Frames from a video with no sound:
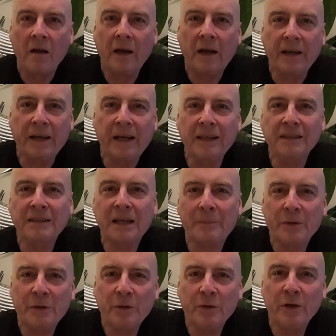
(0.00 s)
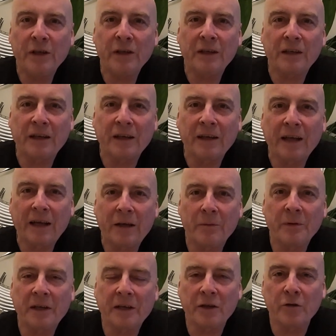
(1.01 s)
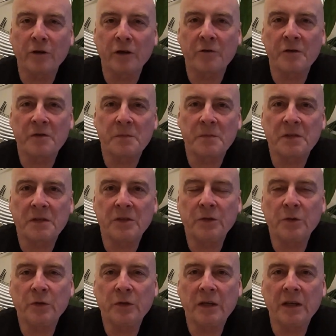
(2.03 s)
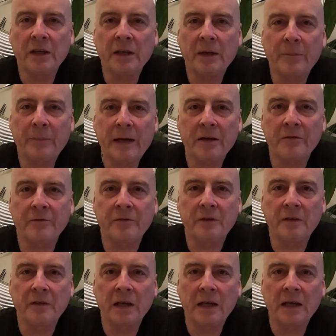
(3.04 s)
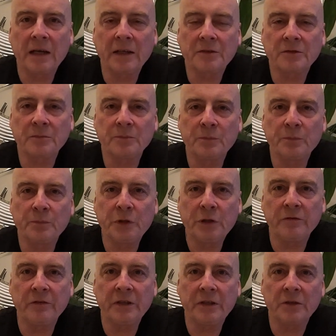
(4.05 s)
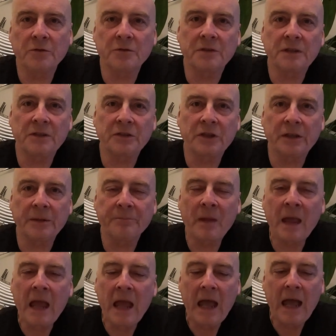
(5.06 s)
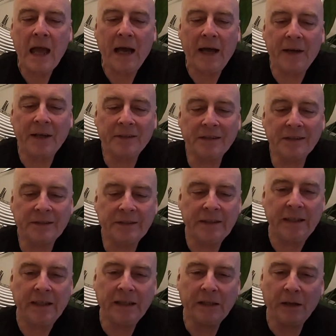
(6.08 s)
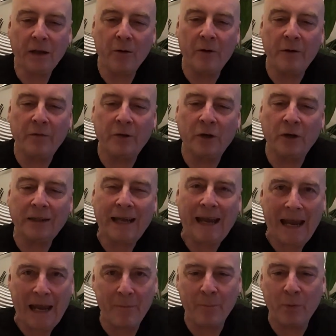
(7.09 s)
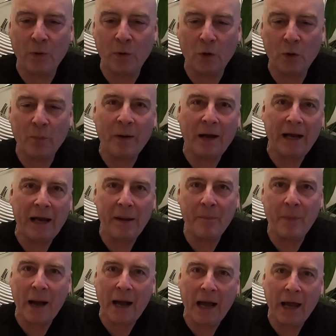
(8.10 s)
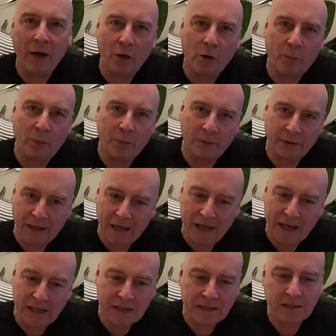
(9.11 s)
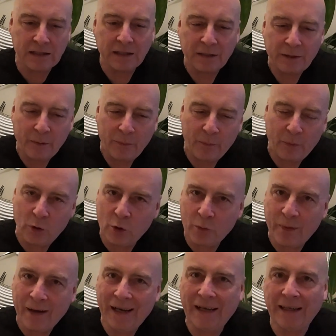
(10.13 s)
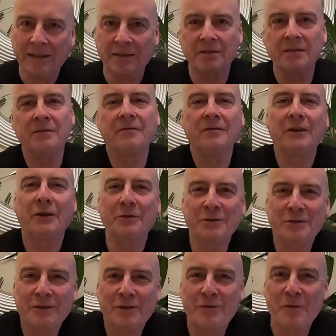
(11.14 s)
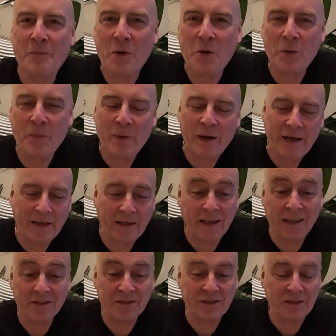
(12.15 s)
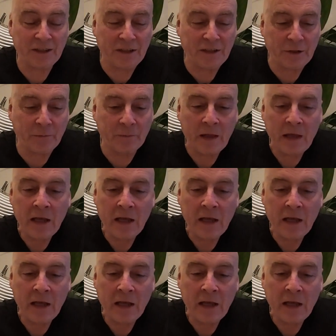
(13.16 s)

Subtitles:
Hey guys, Happy New Year. Hope you had a great Christmas and New Year. I'm back for some new videos this year. And as you can see, we've got a pork pie pile up. Yes, pork pies. Who doesn't love a pork pie? I certainly do.